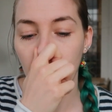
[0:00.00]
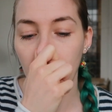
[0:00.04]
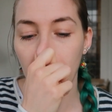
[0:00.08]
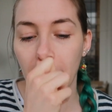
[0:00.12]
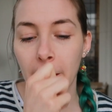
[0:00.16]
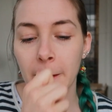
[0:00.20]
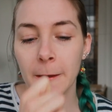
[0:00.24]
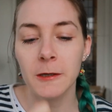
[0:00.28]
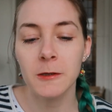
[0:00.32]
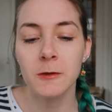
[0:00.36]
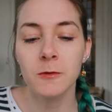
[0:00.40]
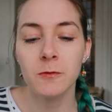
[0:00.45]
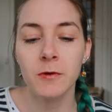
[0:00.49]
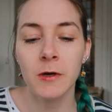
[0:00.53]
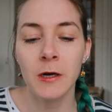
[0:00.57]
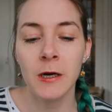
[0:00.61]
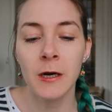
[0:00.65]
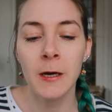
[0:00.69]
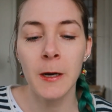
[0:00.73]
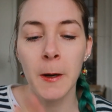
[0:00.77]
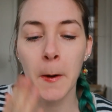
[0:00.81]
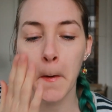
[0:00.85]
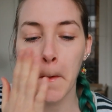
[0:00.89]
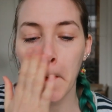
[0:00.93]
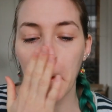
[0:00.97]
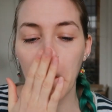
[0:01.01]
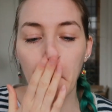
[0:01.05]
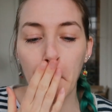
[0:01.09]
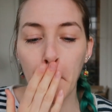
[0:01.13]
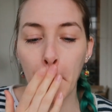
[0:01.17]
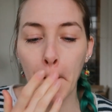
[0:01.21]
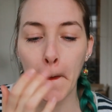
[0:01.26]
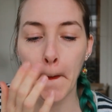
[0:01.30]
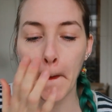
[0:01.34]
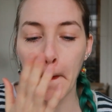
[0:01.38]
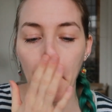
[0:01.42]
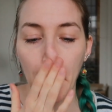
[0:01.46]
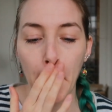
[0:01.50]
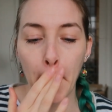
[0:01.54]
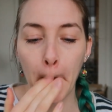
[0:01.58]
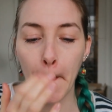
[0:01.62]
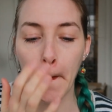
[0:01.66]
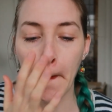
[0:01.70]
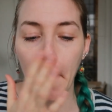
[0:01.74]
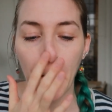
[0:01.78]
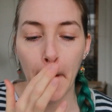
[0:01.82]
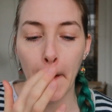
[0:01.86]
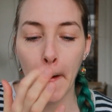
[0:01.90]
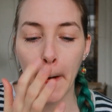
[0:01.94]
And it's really
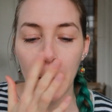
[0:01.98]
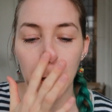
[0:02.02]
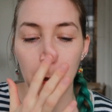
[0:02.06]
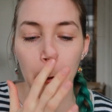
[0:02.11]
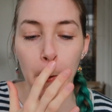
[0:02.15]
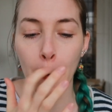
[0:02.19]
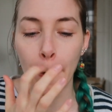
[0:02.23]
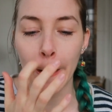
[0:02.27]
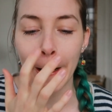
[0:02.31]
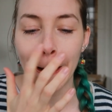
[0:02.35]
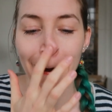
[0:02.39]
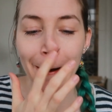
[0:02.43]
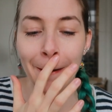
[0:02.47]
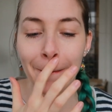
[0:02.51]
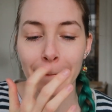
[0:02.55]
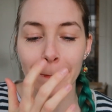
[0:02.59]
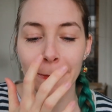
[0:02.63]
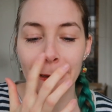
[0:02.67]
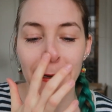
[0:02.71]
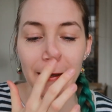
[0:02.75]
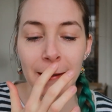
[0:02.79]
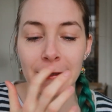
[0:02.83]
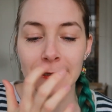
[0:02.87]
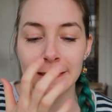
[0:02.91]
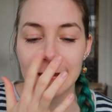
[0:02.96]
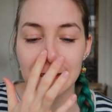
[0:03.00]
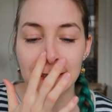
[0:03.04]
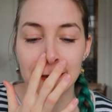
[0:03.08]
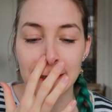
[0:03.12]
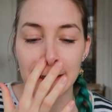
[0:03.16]
annoying because it